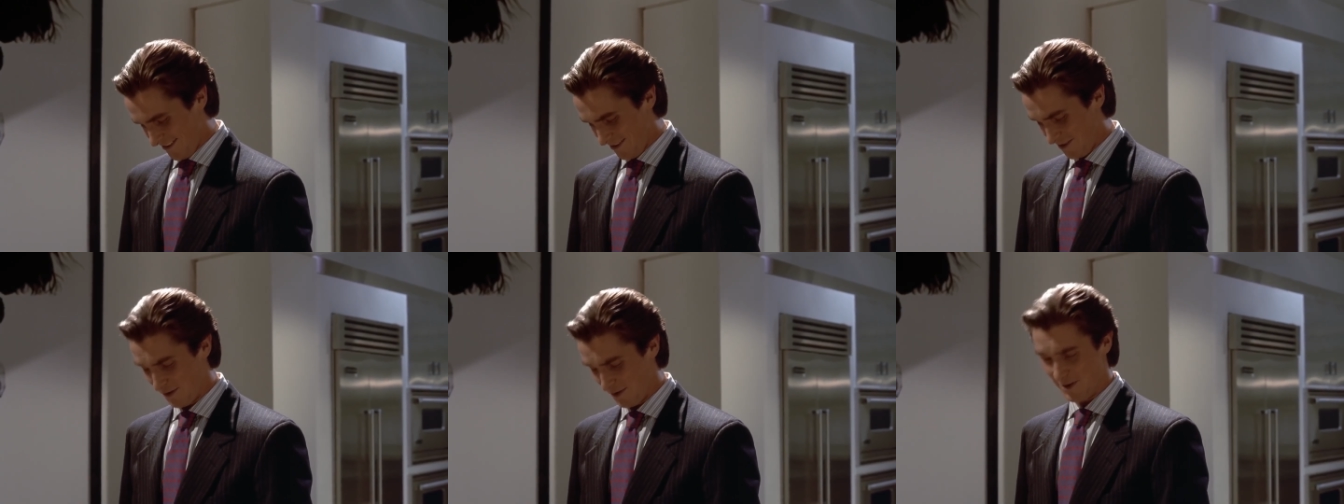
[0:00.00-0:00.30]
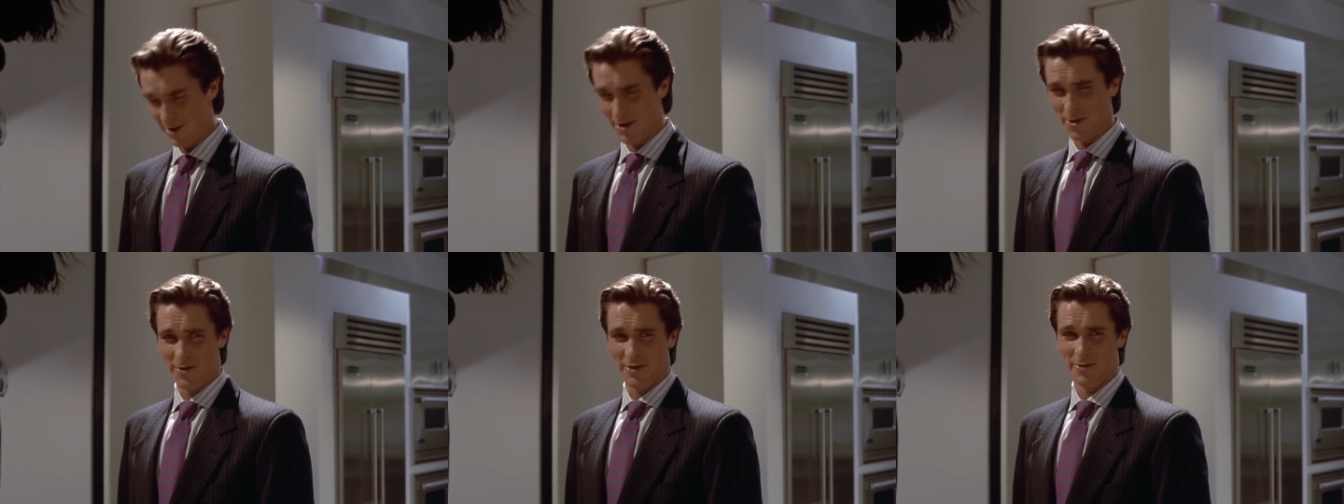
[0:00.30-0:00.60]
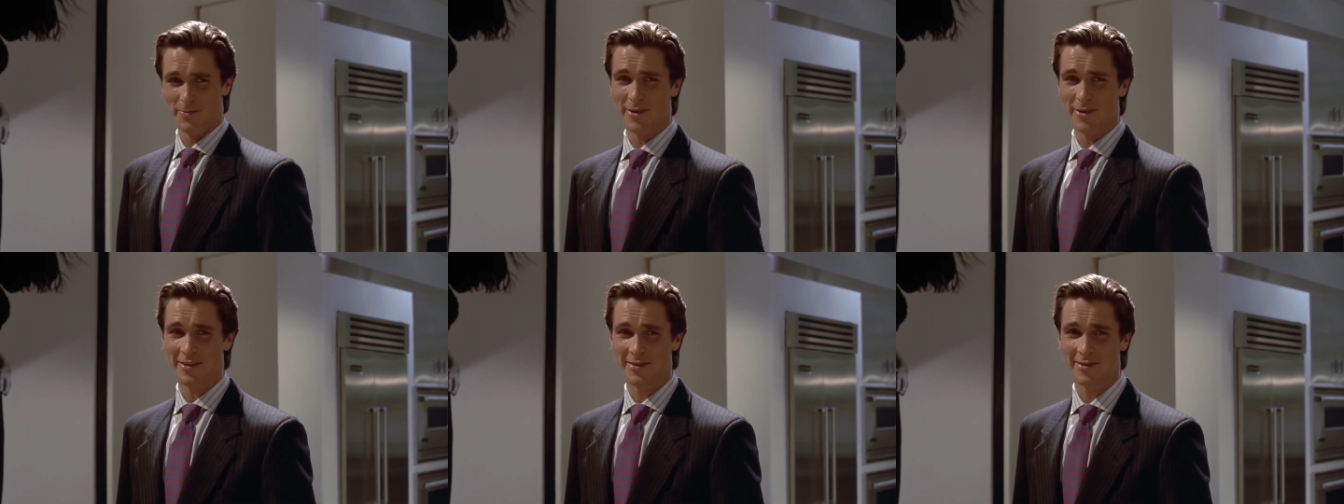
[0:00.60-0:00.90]
You can always
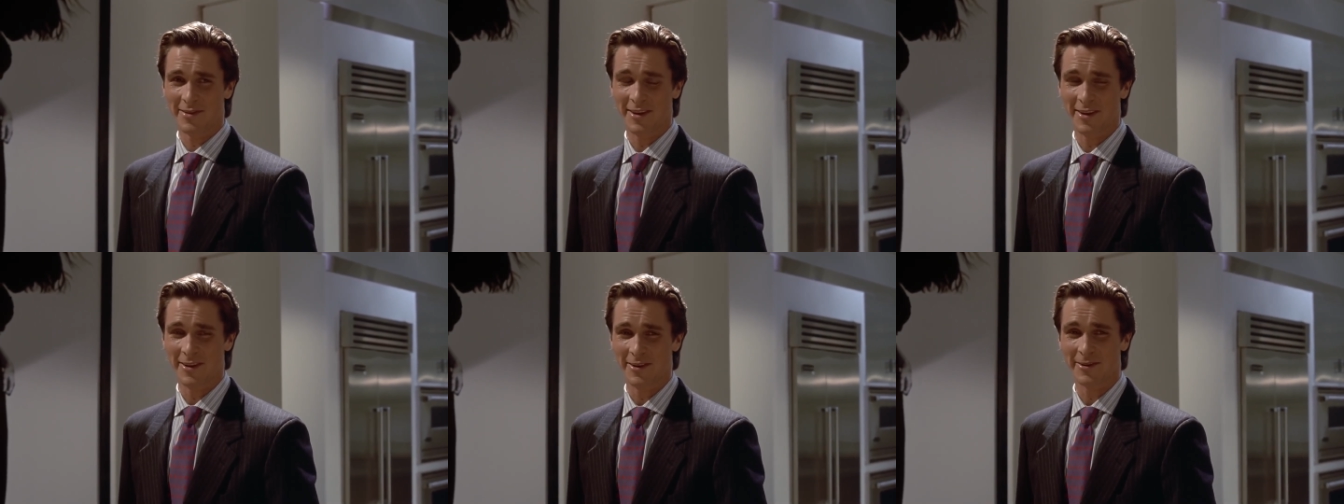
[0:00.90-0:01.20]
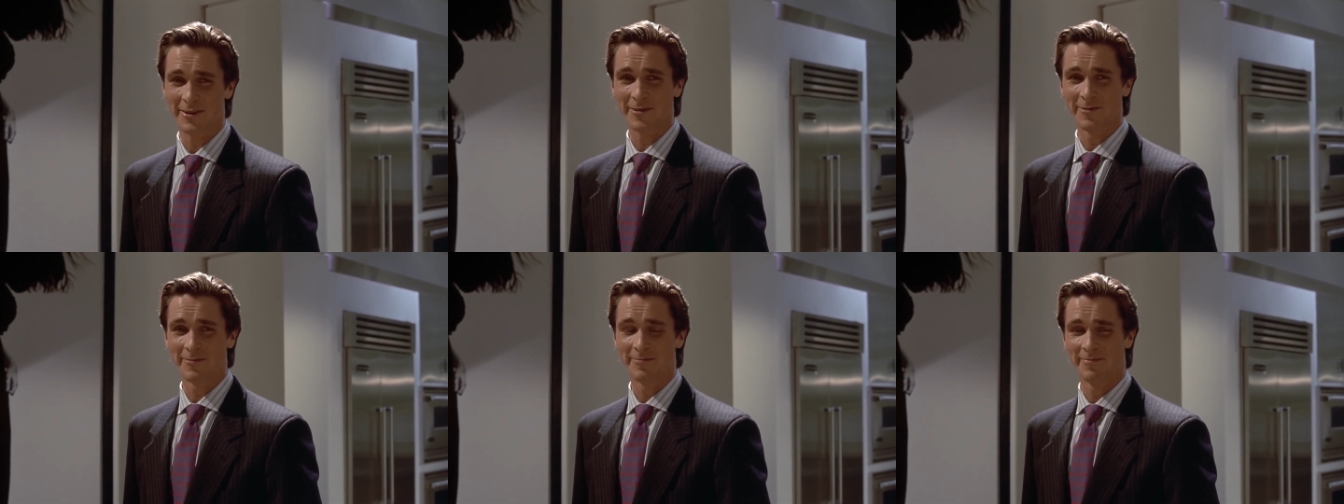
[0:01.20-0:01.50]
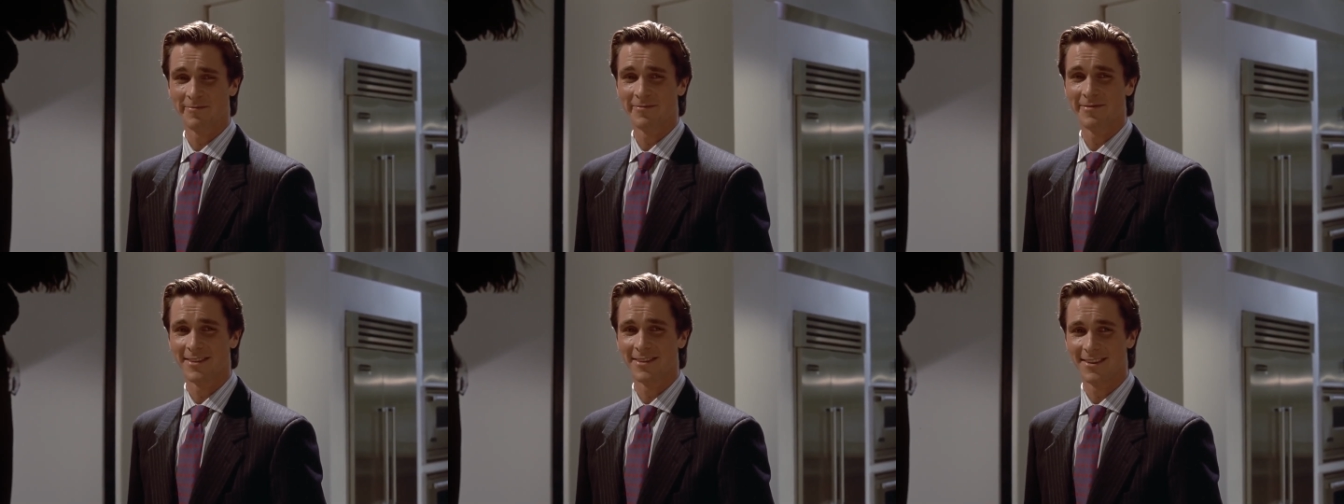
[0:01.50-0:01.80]
be thinner,
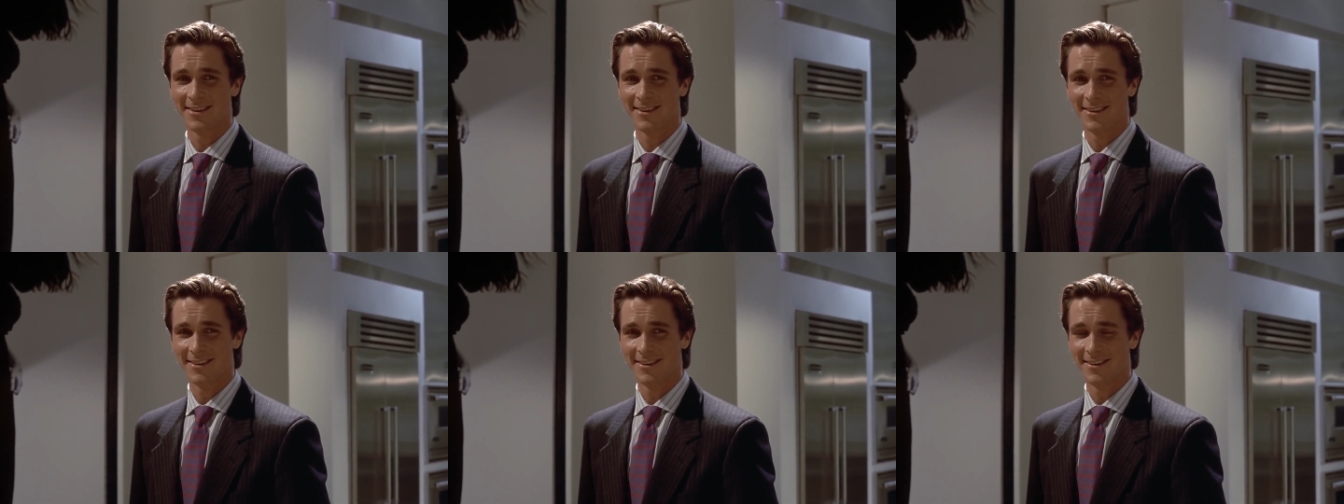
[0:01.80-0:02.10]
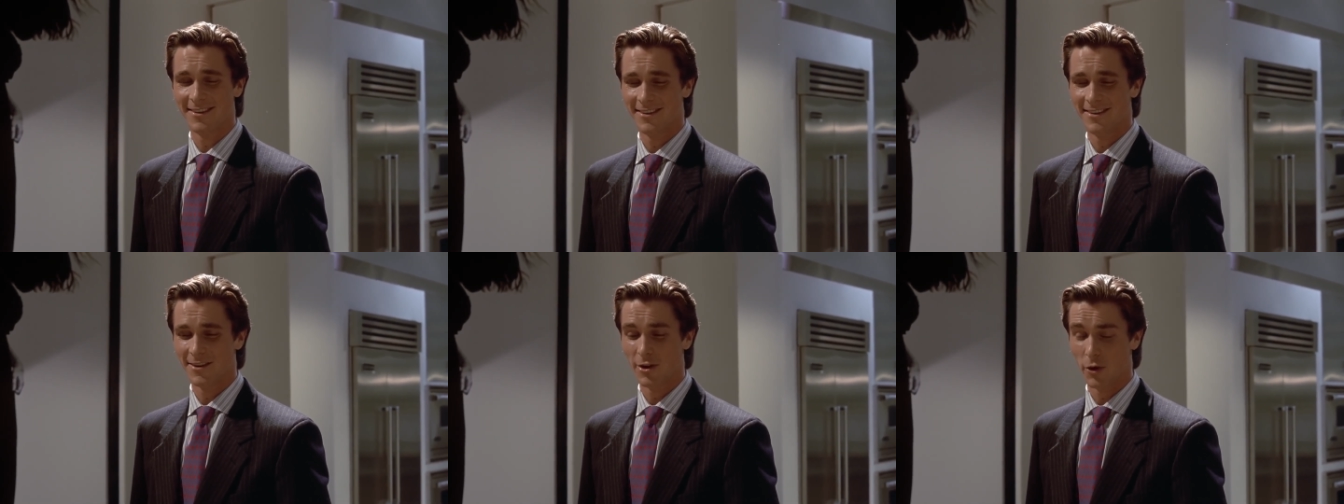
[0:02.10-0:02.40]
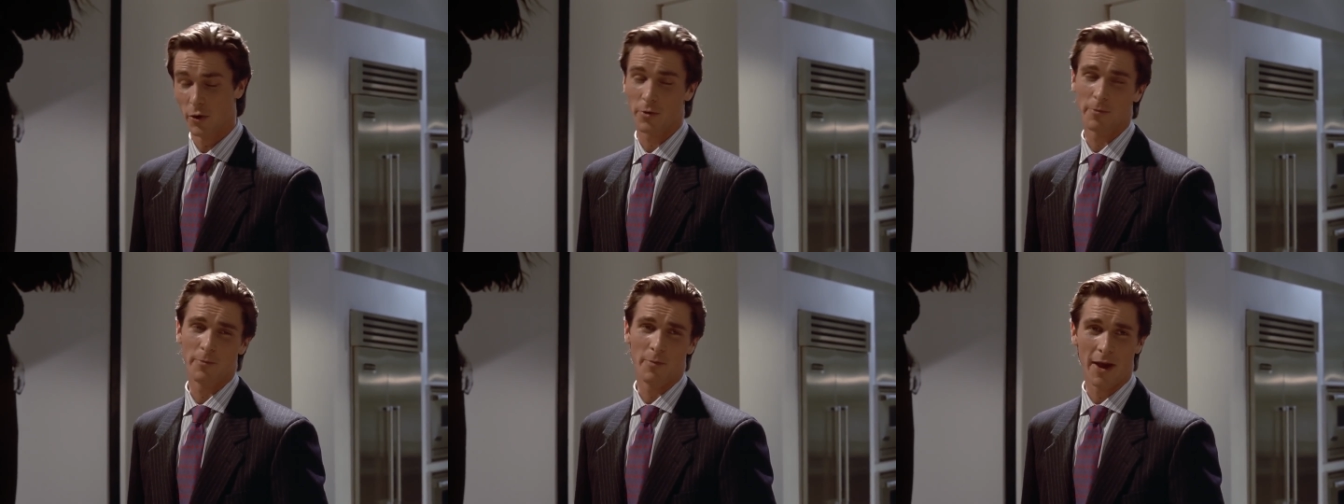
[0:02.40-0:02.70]

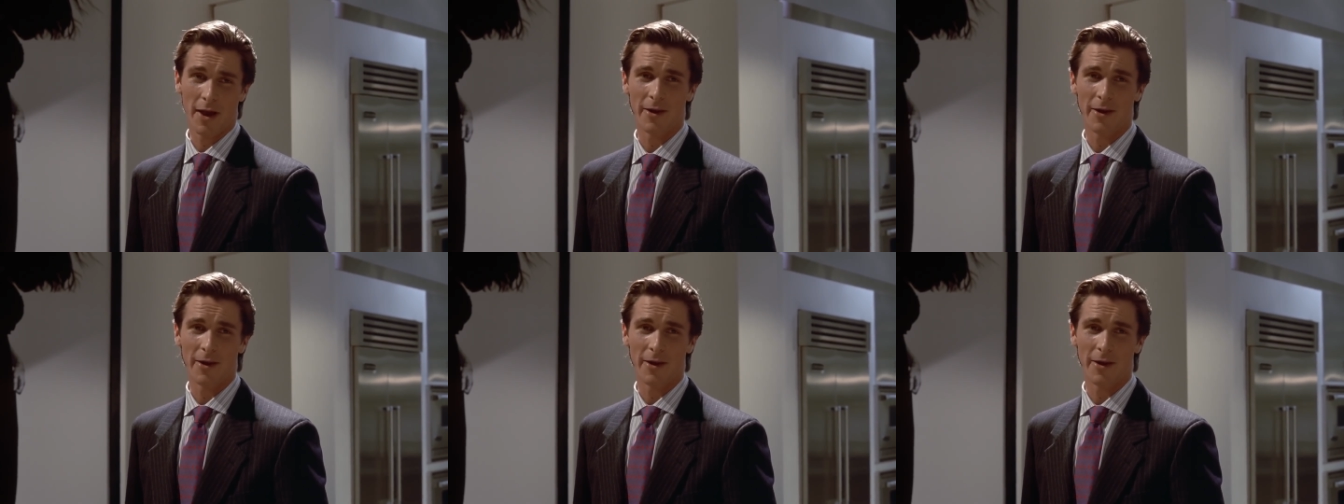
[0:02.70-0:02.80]
look